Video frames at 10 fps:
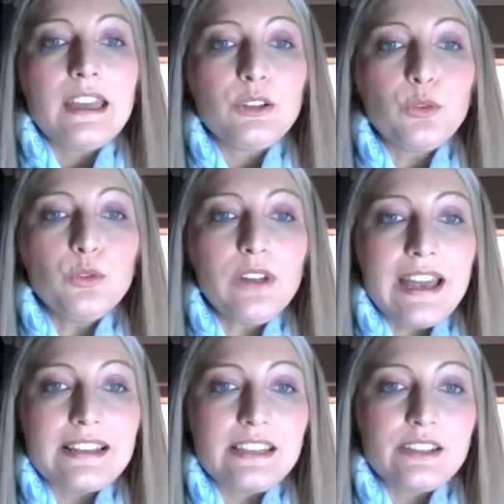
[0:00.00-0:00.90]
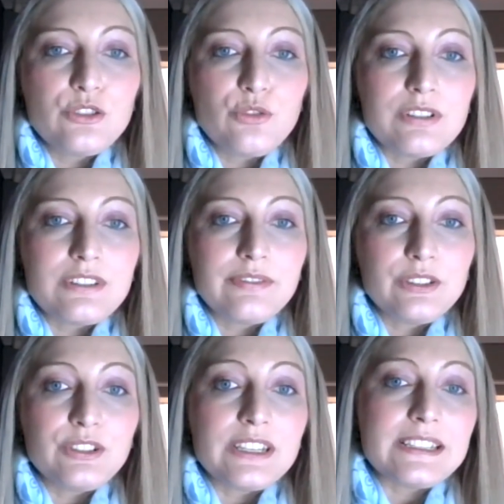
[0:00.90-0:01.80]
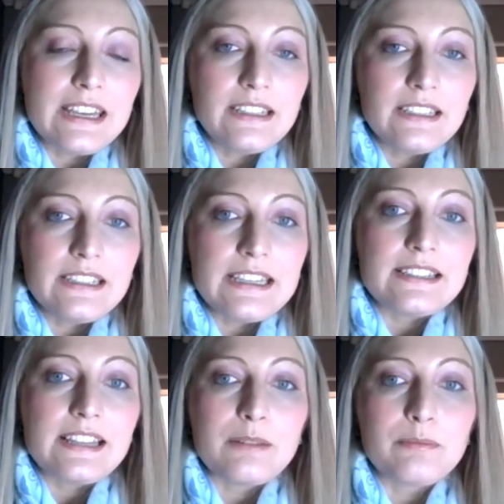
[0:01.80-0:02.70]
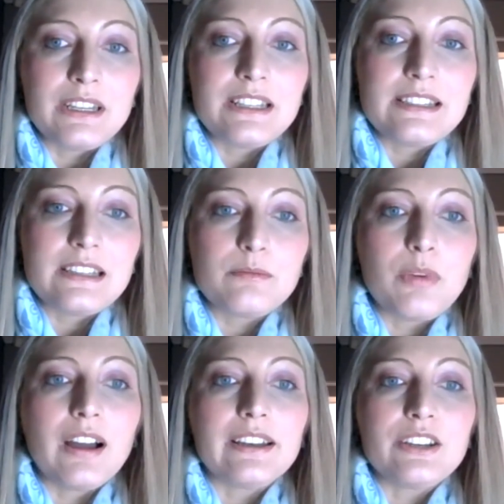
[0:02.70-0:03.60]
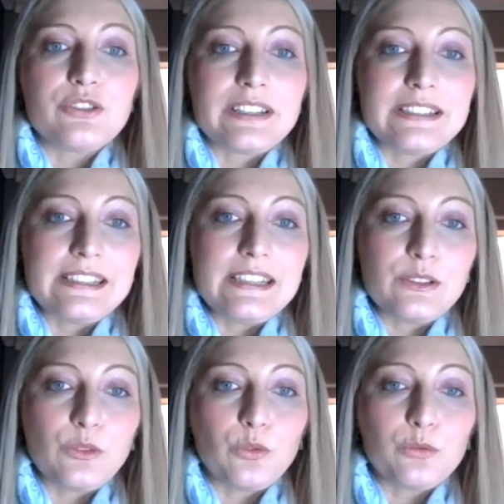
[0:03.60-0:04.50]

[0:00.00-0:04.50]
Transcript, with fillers: and all assets transferred to this entity is administered by the trustees